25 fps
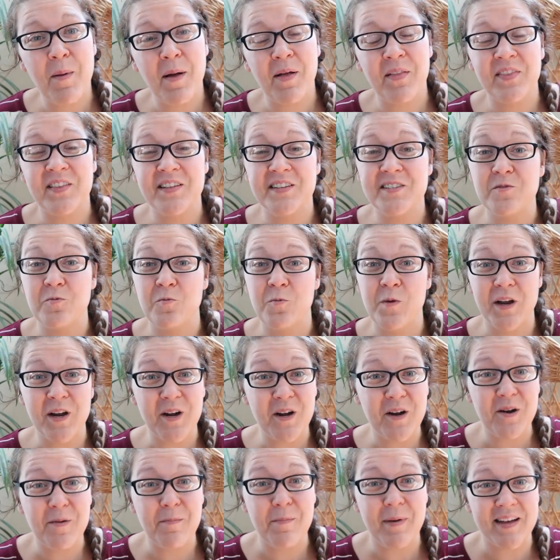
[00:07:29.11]
about this
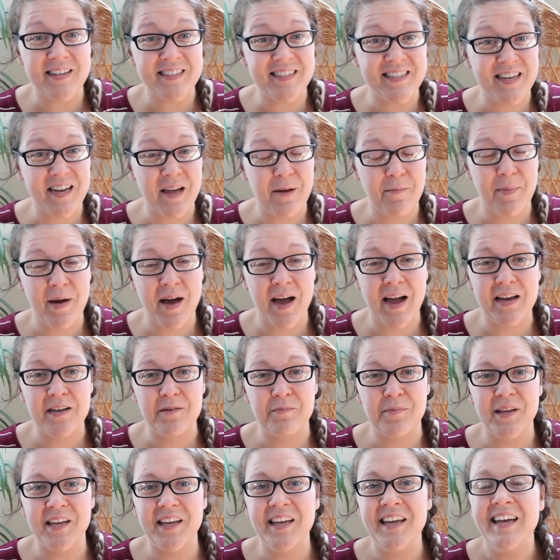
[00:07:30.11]
wicker bassinet
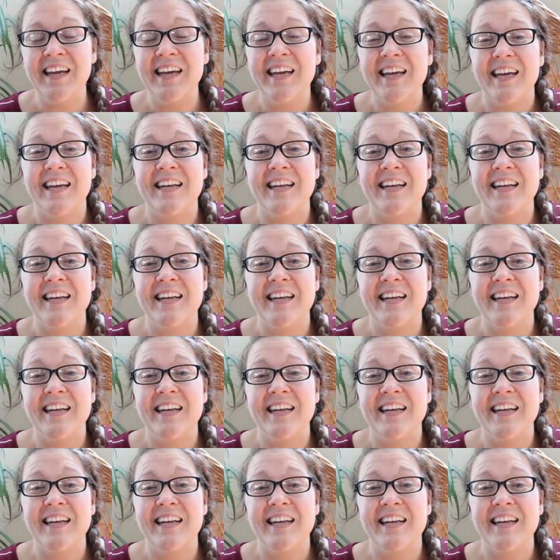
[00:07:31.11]
behind me,